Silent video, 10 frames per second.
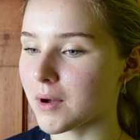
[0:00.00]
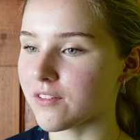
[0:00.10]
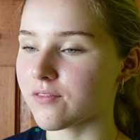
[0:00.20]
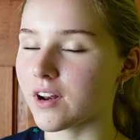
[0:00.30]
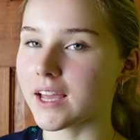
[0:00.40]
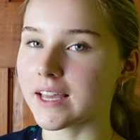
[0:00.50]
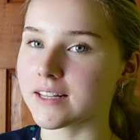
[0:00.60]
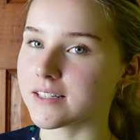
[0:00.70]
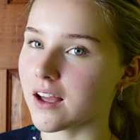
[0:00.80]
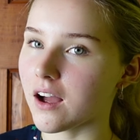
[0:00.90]
My flight
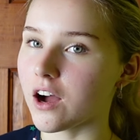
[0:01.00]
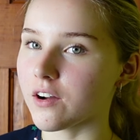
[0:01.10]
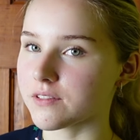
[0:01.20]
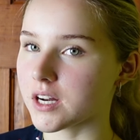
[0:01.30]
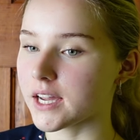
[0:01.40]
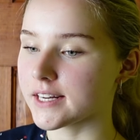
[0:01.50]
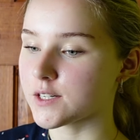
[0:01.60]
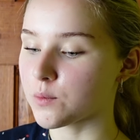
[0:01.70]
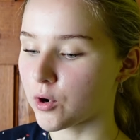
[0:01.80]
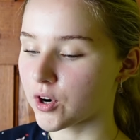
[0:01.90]
is at 9:30
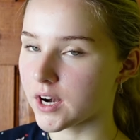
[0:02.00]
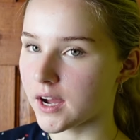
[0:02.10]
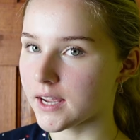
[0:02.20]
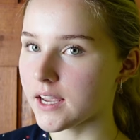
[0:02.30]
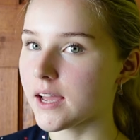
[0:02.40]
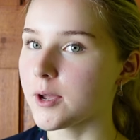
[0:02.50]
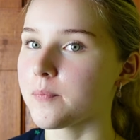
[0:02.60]
tomorrow night